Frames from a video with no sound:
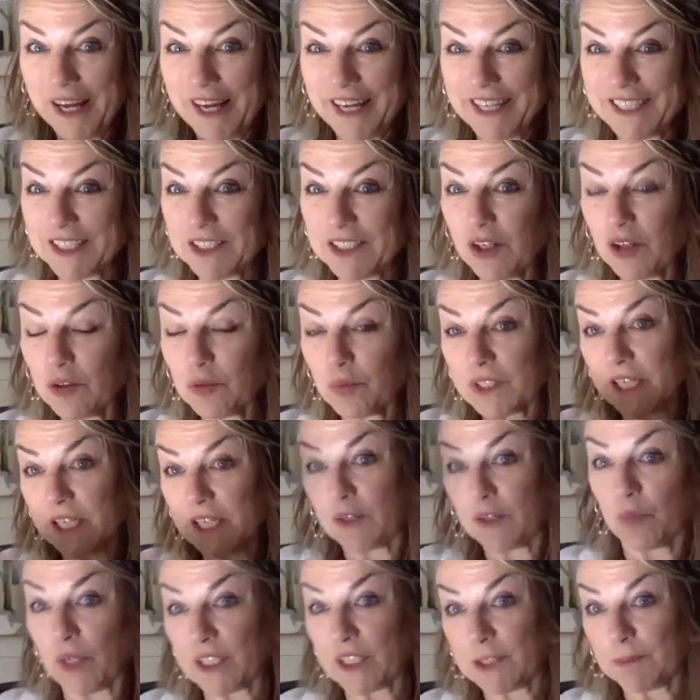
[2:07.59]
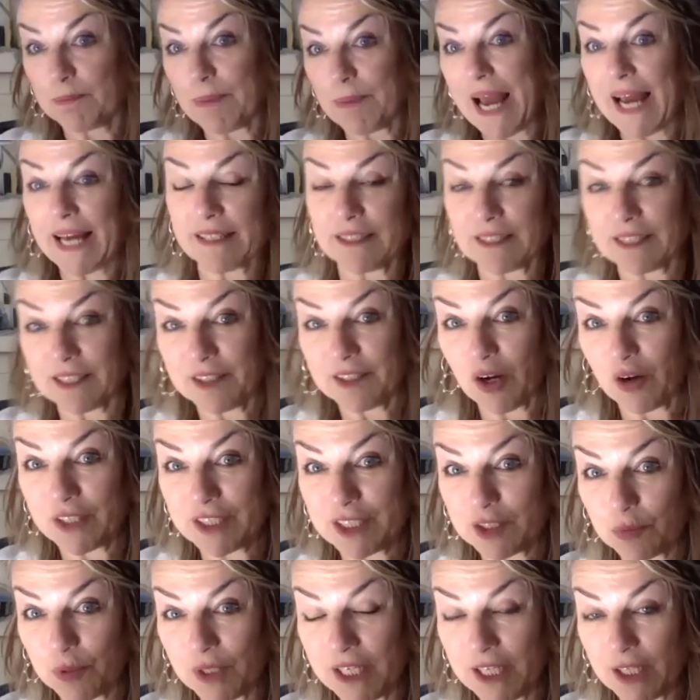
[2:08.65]
it's not what it was bad, now
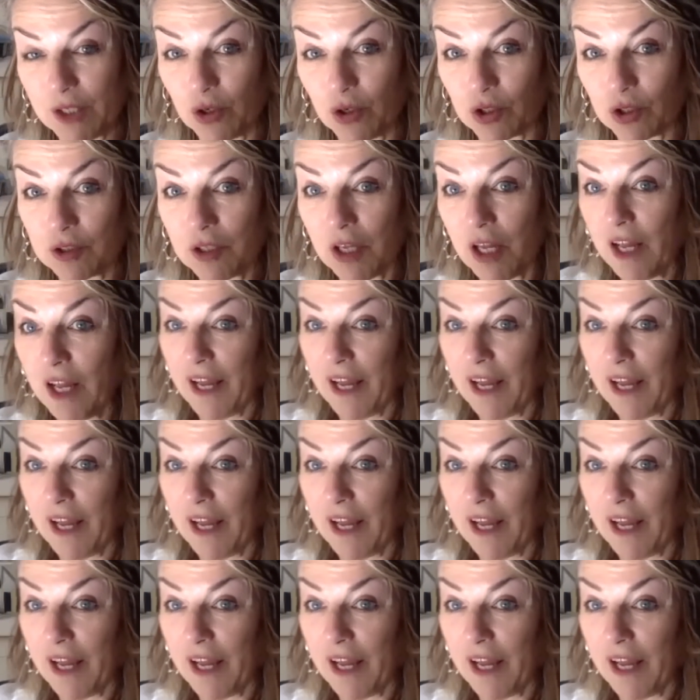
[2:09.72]
it's really good.